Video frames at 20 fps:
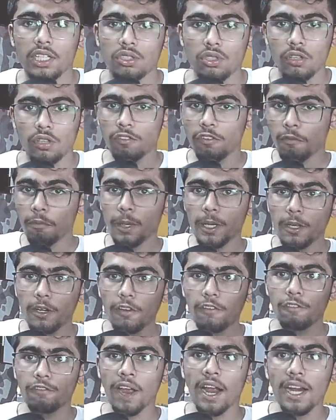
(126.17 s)
So if a particular
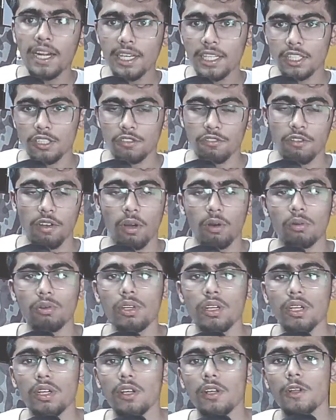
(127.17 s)
fact is found,